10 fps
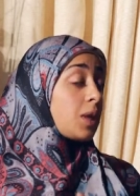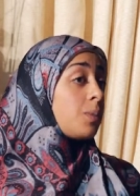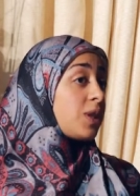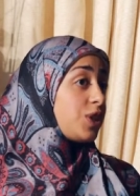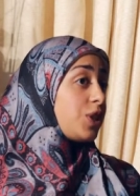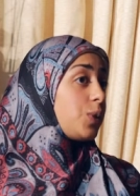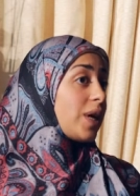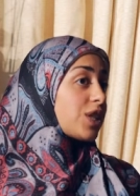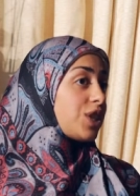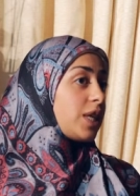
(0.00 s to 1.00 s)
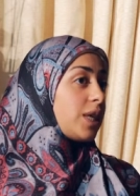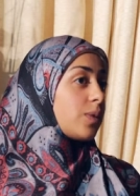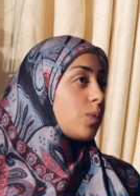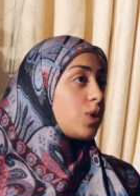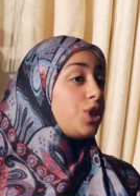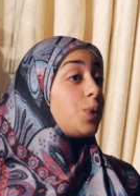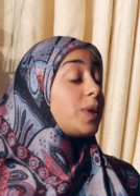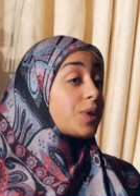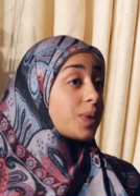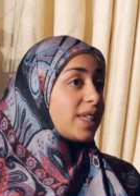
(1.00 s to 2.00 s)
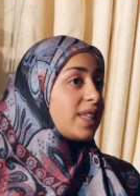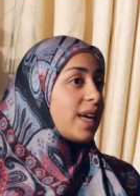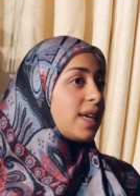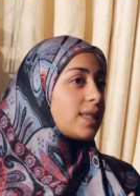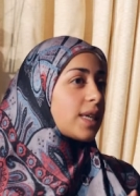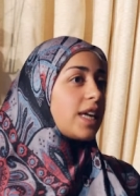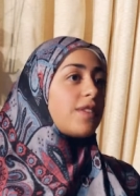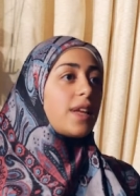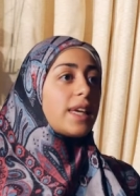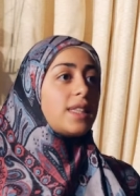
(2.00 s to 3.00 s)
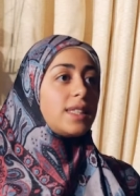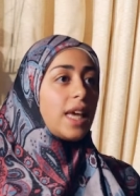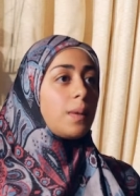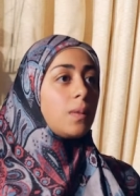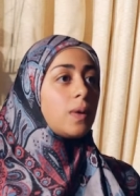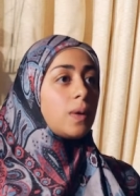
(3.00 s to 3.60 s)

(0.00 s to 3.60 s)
But would you agree that it's kind of like the same?